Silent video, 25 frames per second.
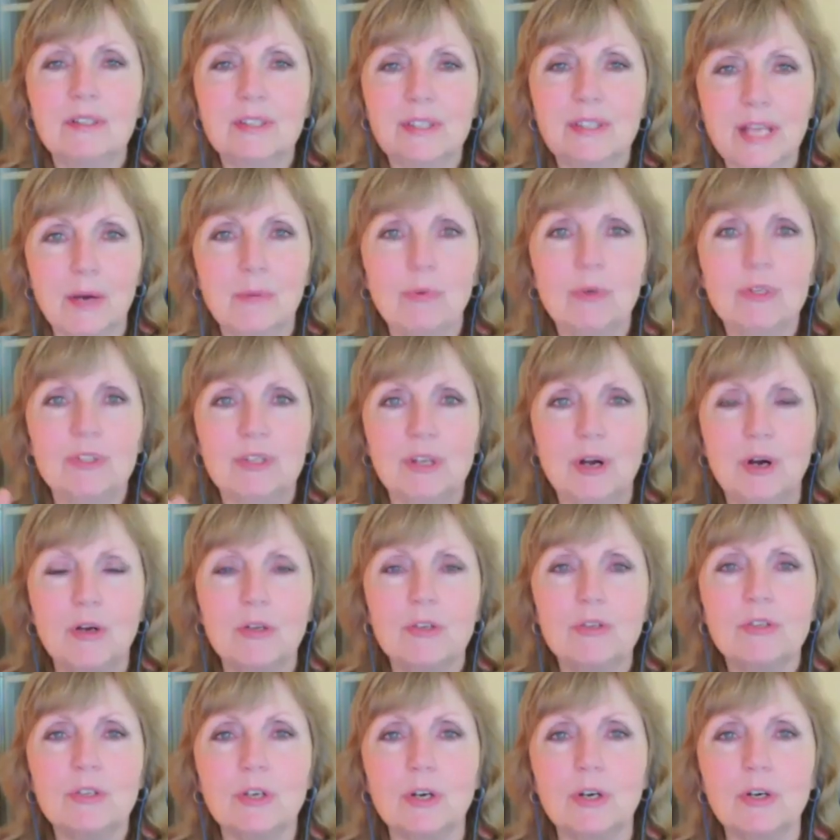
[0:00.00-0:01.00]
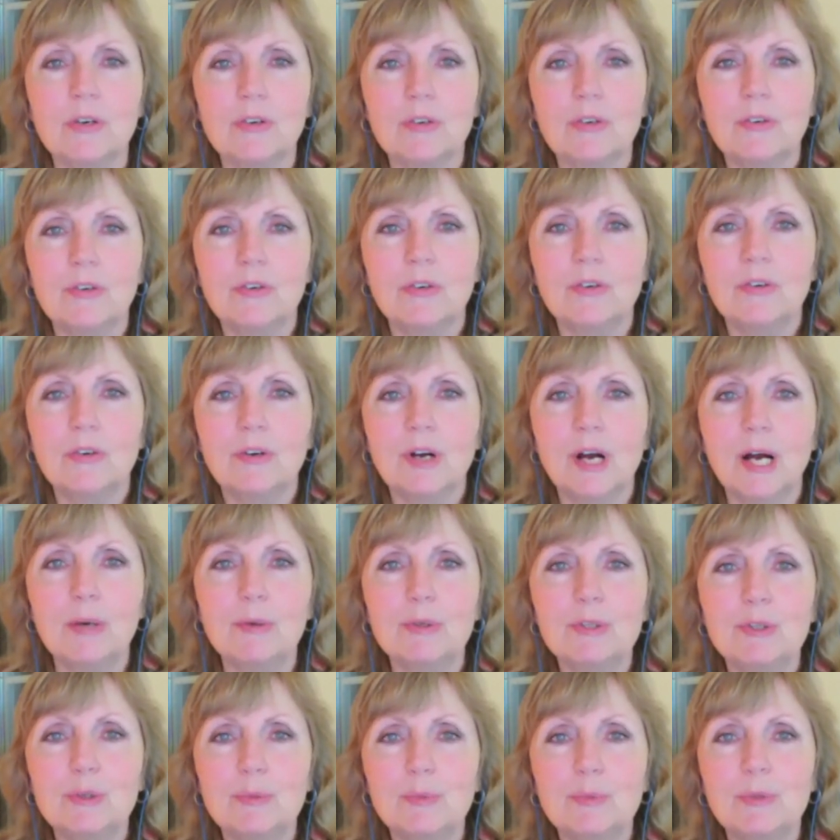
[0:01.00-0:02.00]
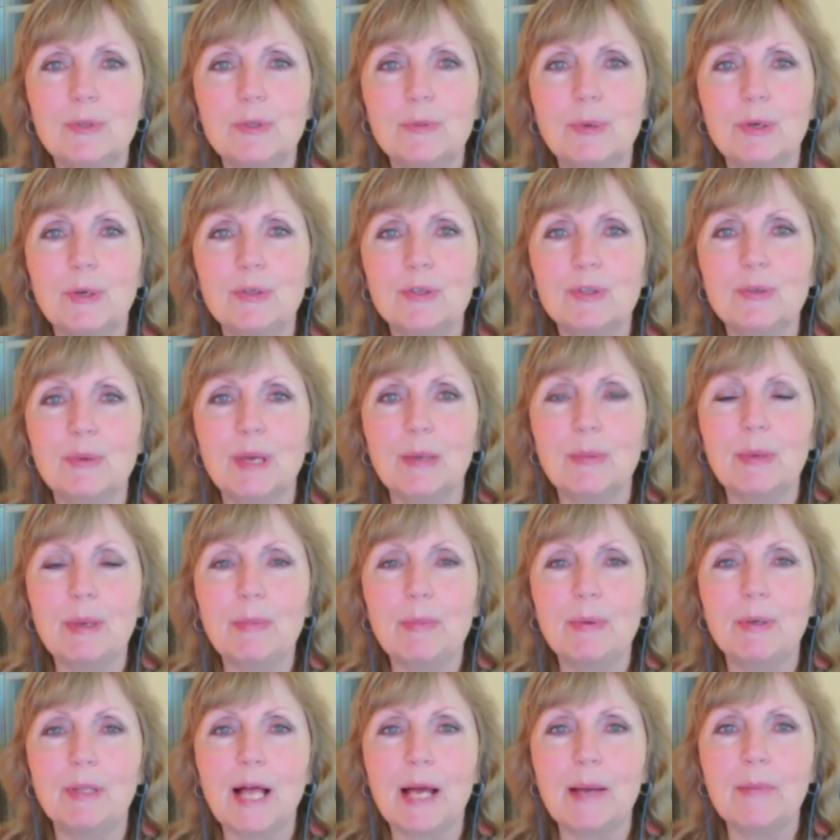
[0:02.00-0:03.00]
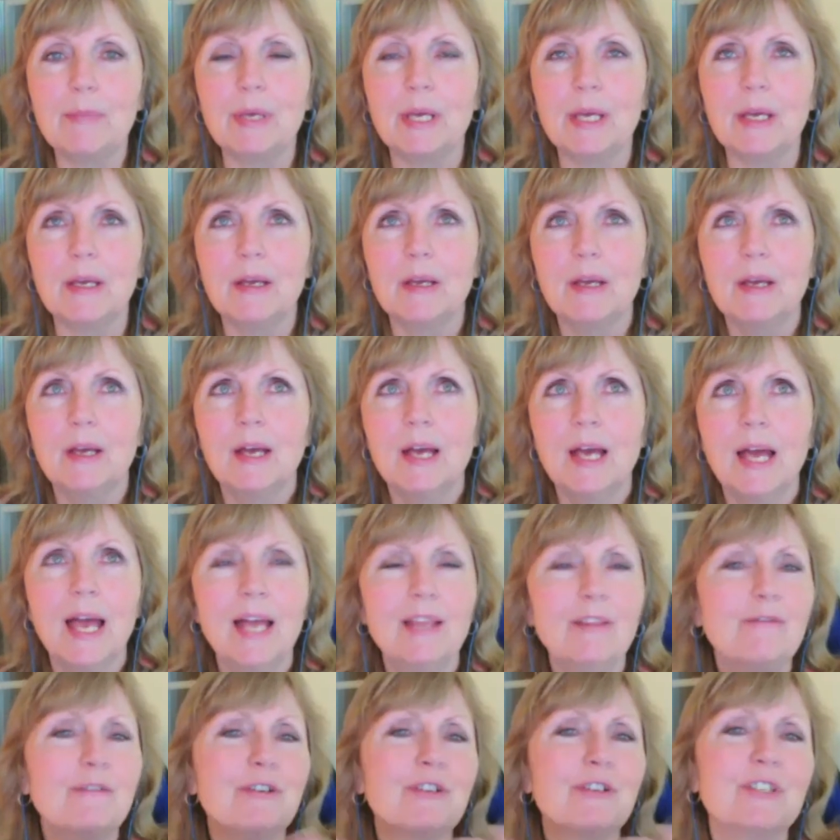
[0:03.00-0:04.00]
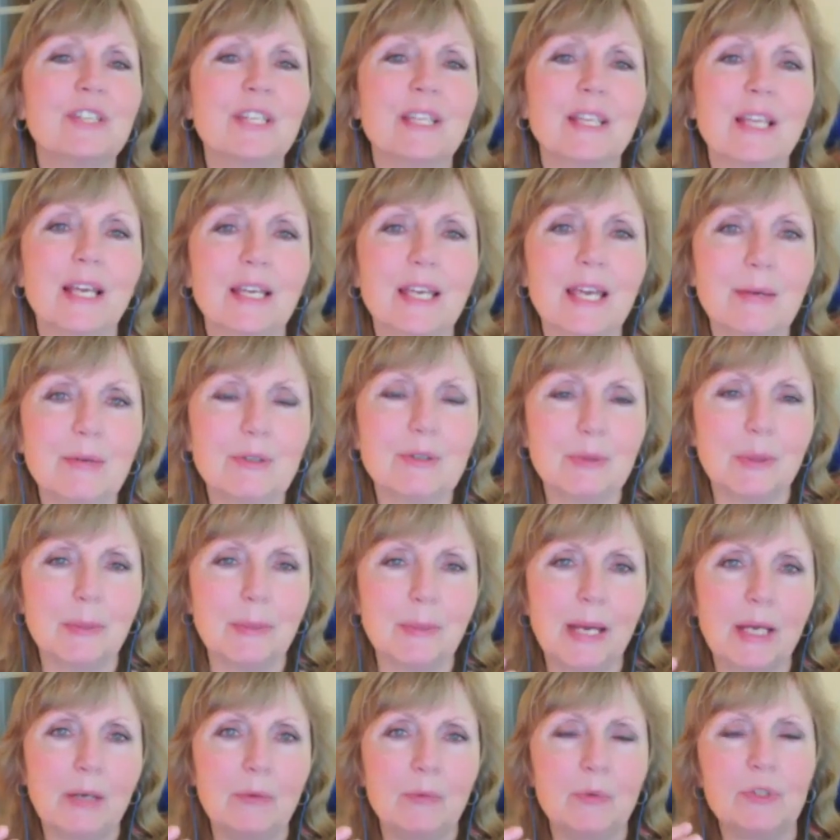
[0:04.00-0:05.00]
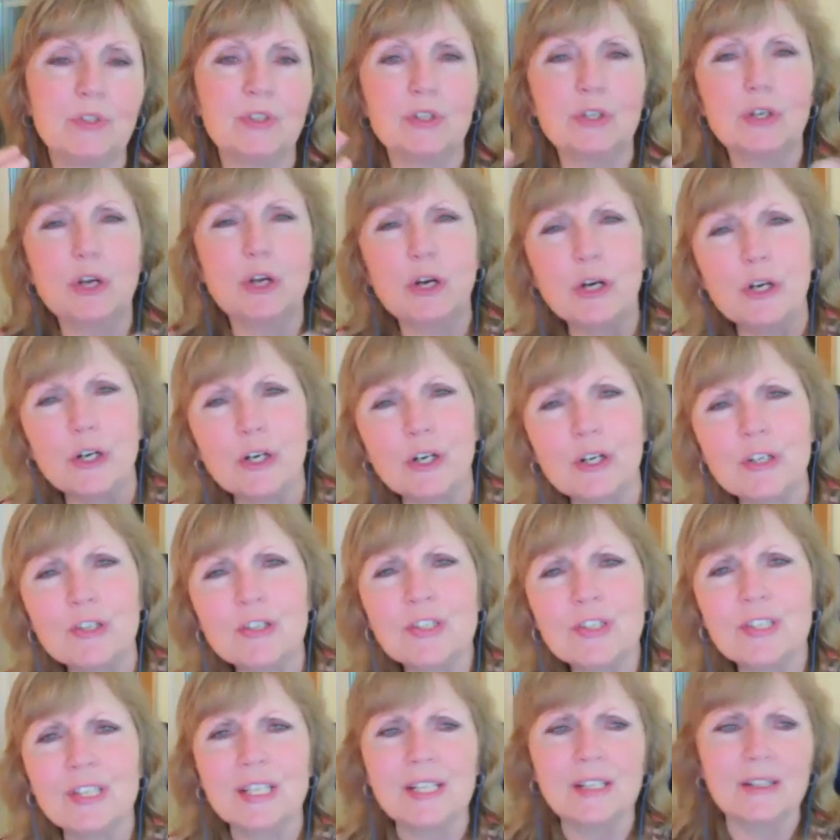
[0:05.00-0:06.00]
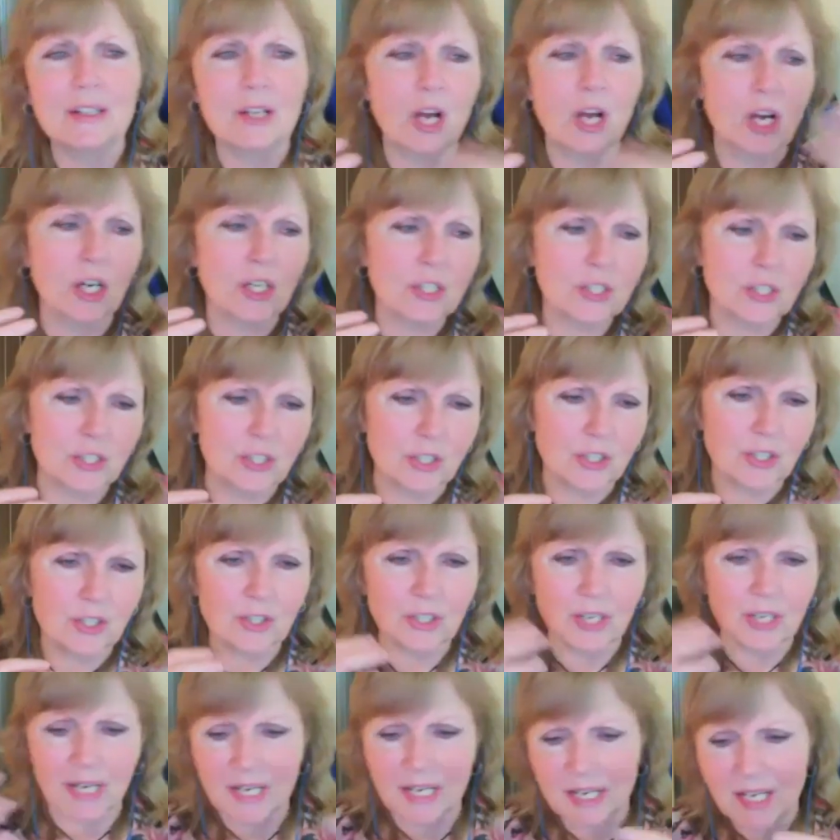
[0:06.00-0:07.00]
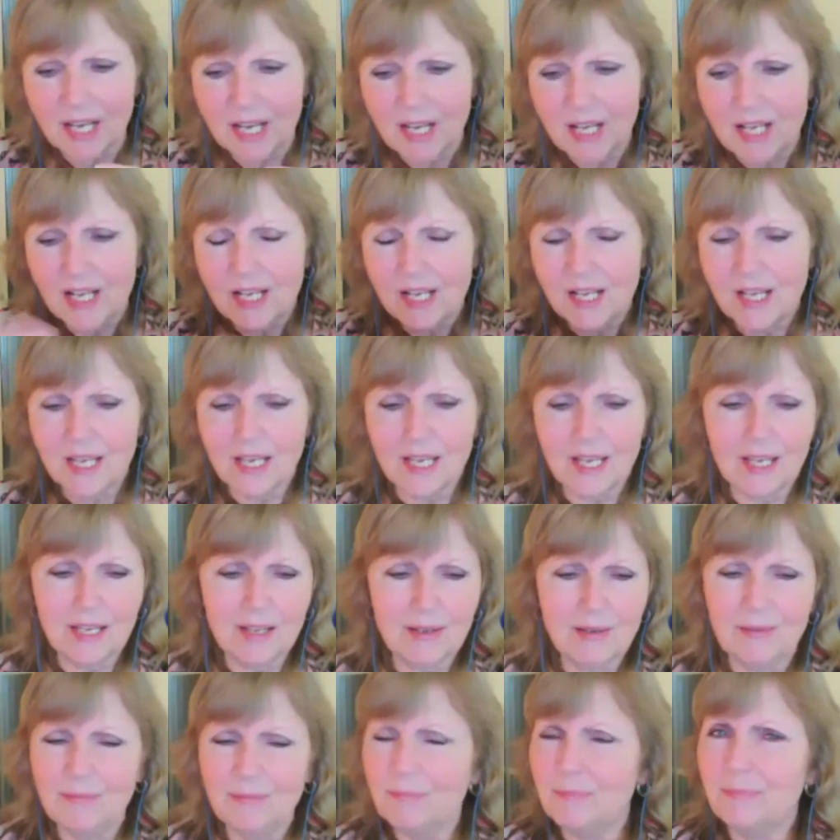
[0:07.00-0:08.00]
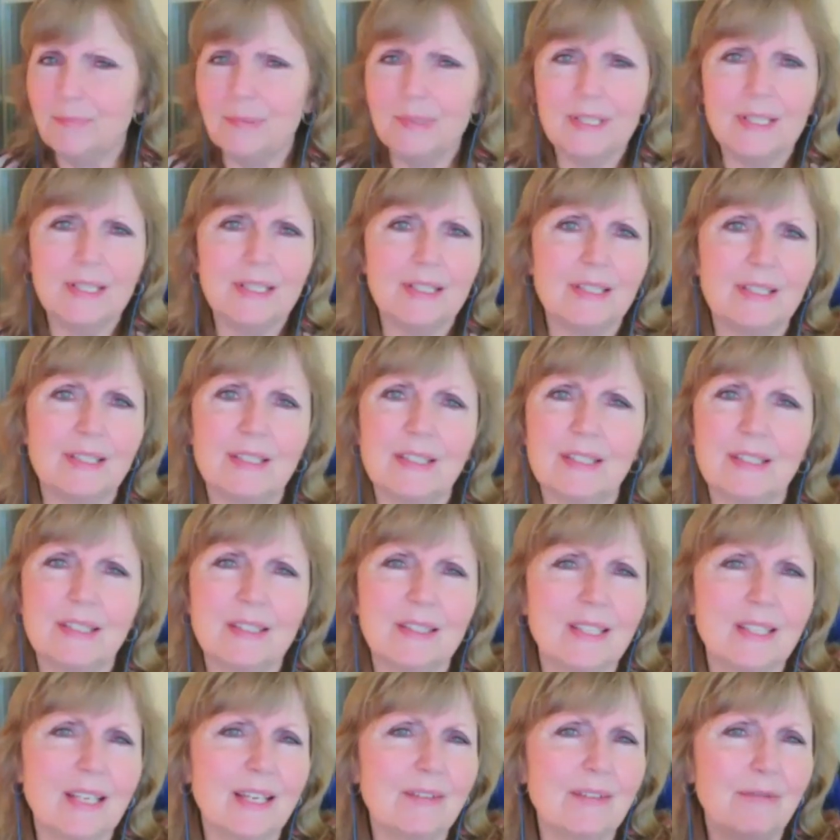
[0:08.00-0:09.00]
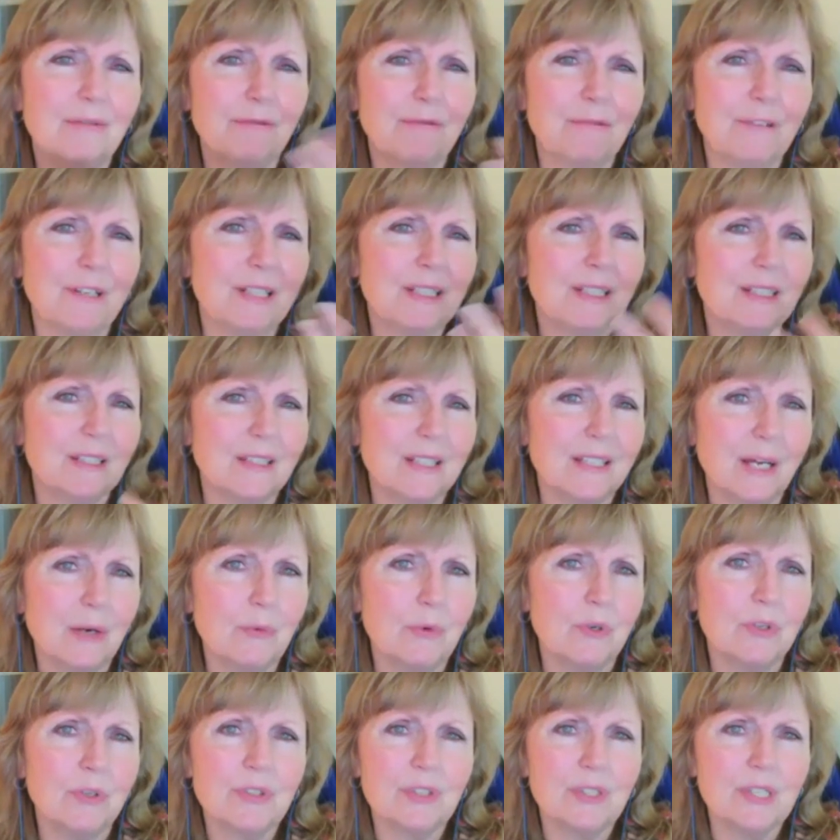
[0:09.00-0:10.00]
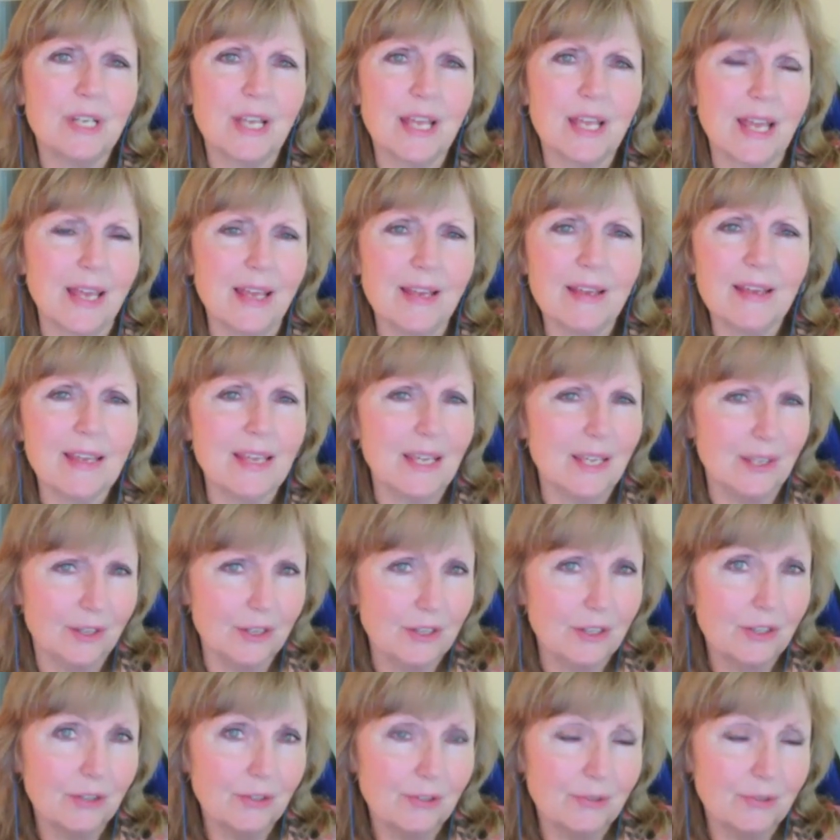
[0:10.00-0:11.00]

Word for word: yeah. that was the answer. I was yeah. supposed to make people happy. And the first thing that came to my mind was nurse and doctor. And it, I felt that that wasn't it either.